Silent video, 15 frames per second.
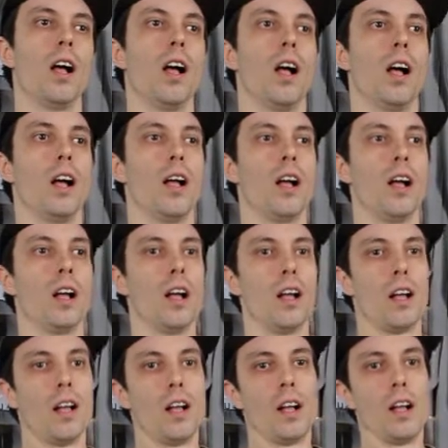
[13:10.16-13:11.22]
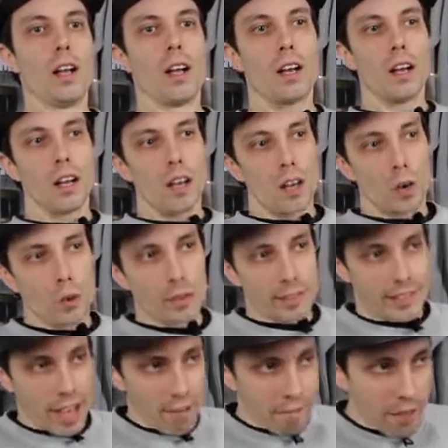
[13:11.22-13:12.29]
and like a more of a local?
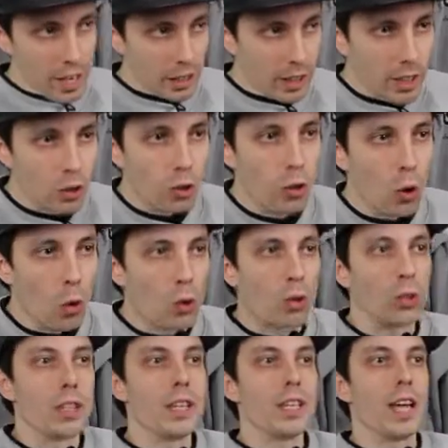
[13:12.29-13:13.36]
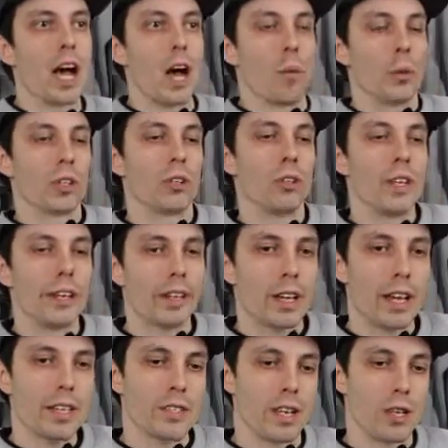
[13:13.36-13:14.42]
Definitely locally, yeah. With
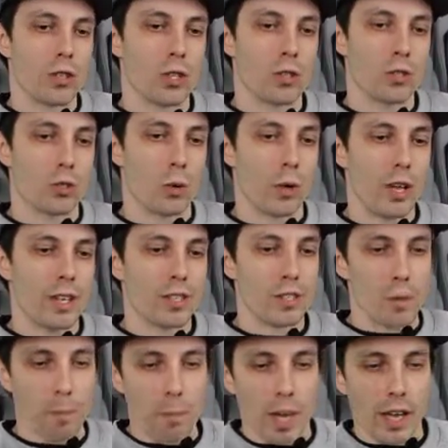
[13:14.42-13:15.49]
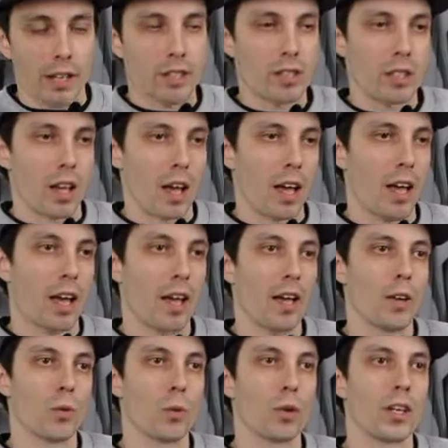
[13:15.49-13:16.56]
legalization, so it's a mix.
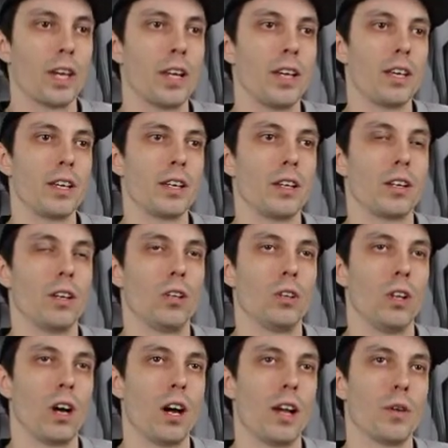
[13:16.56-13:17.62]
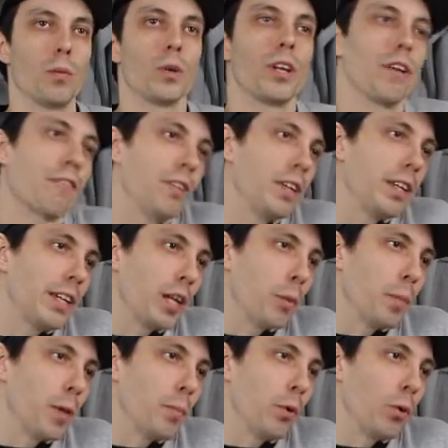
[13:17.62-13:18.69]
Uh, we're getting a lot, we're definitely getting
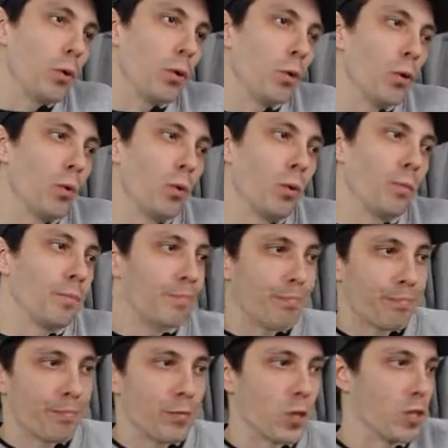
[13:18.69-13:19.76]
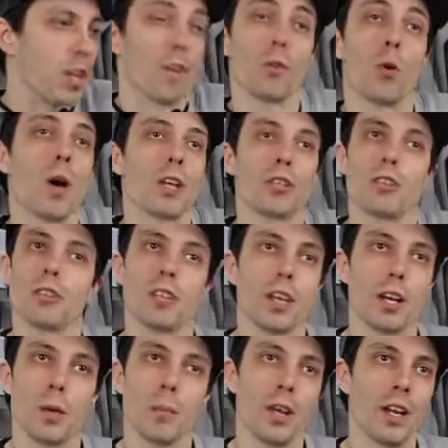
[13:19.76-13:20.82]
people who just have questions. They
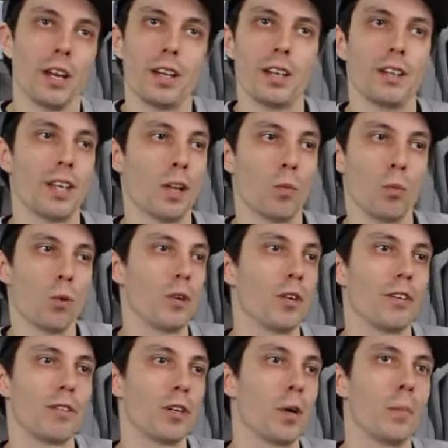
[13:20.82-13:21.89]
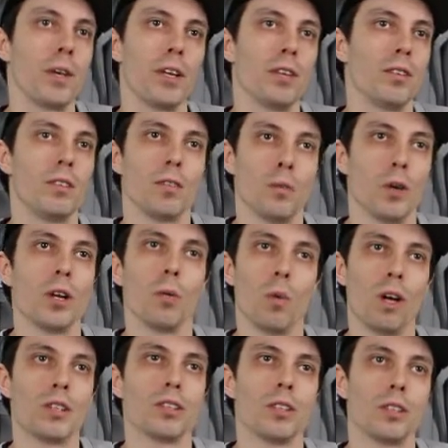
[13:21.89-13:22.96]
come in and they wouldn't have come in when it
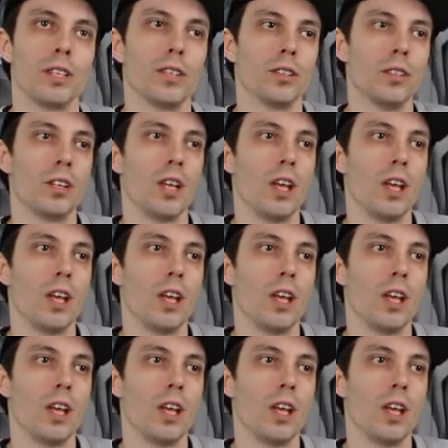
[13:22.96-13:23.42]
was illegal.